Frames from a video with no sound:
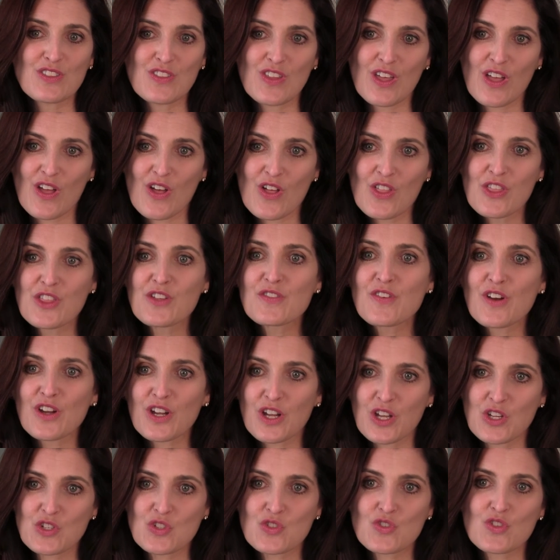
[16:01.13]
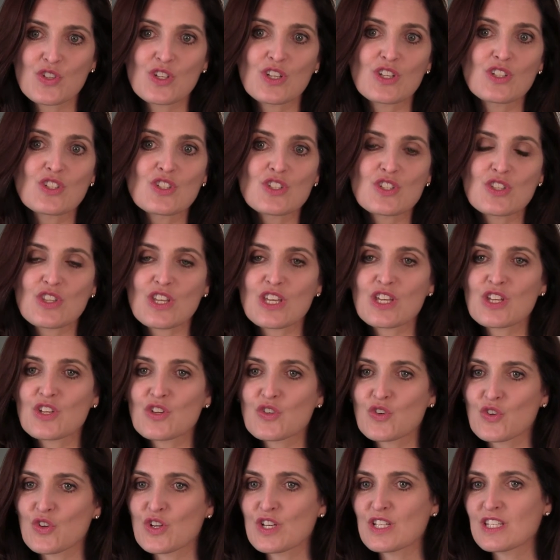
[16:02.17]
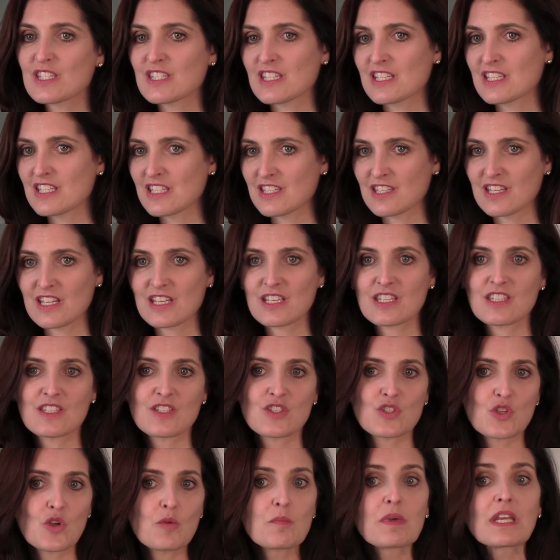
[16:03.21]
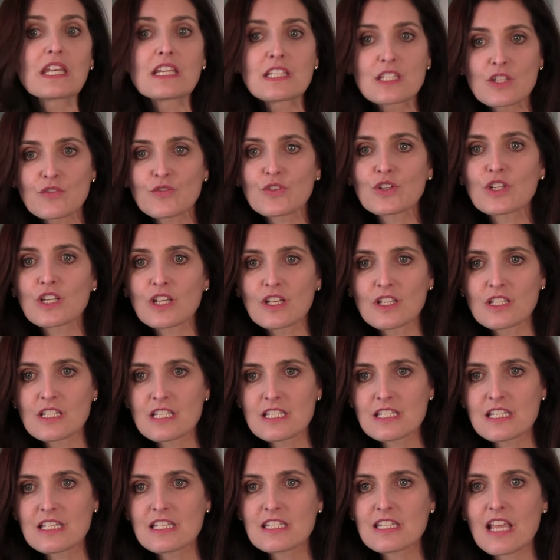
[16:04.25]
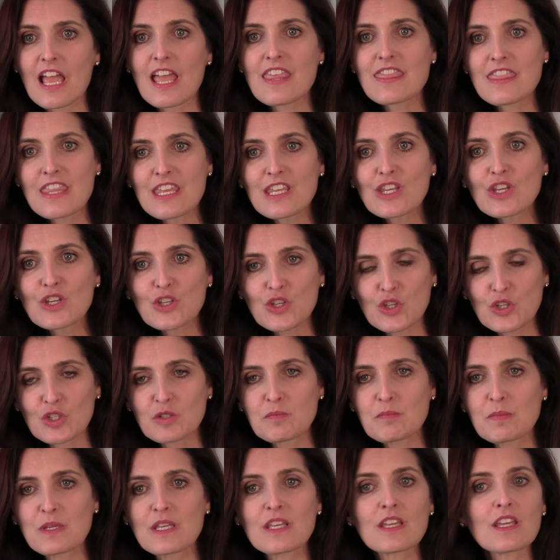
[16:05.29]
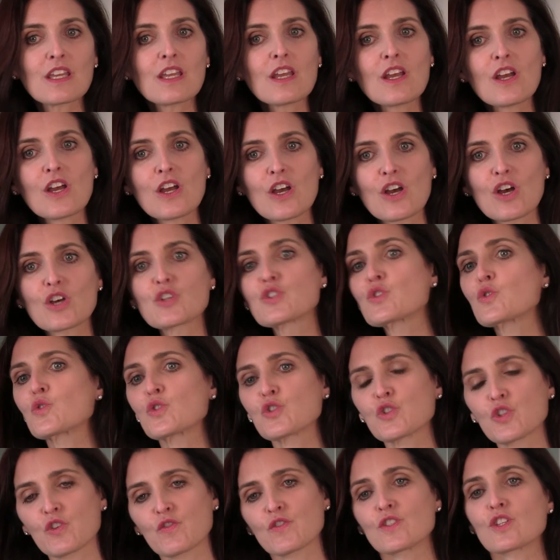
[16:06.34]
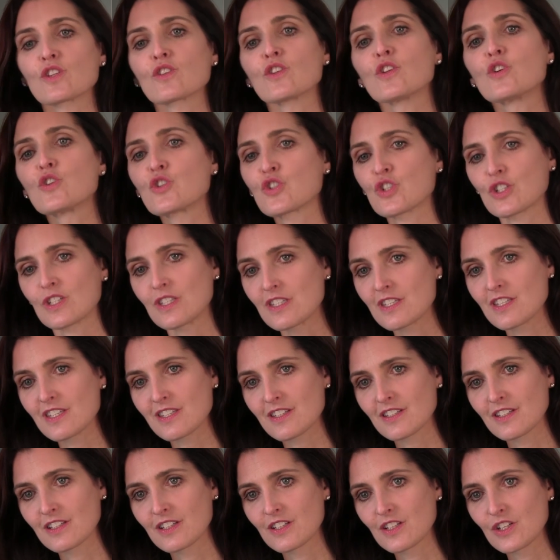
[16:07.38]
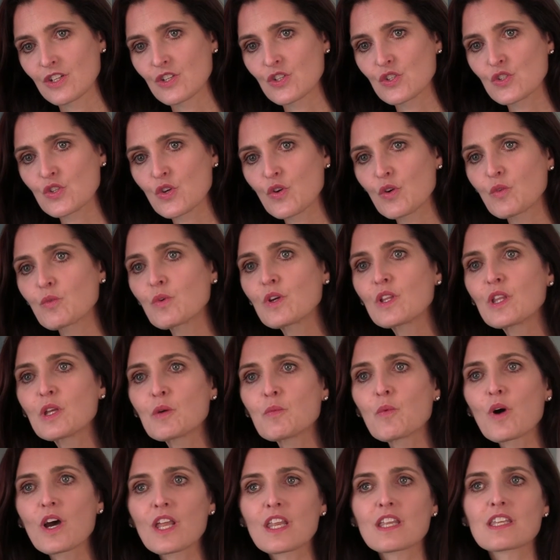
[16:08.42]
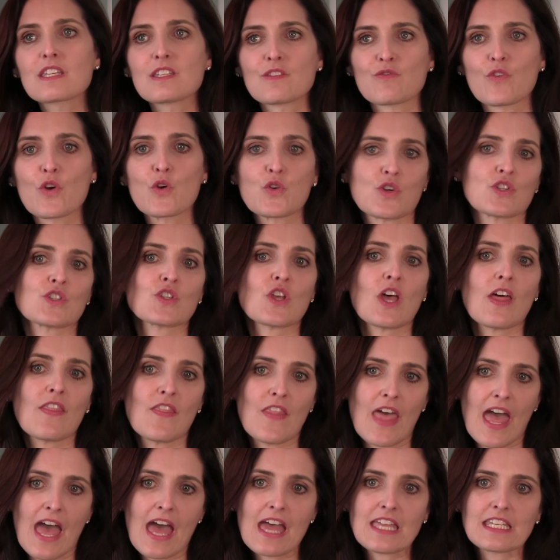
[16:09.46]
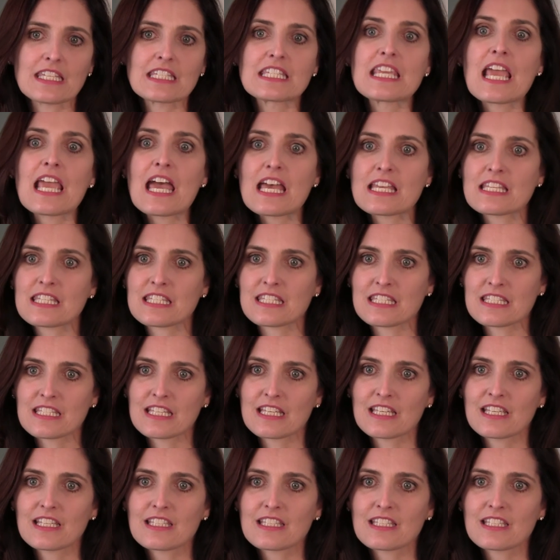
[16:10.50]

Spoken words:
at the health of our country, just the increase in so many different illnesses, I think it could be a source of solutions. So I really want to focus on that. Yes,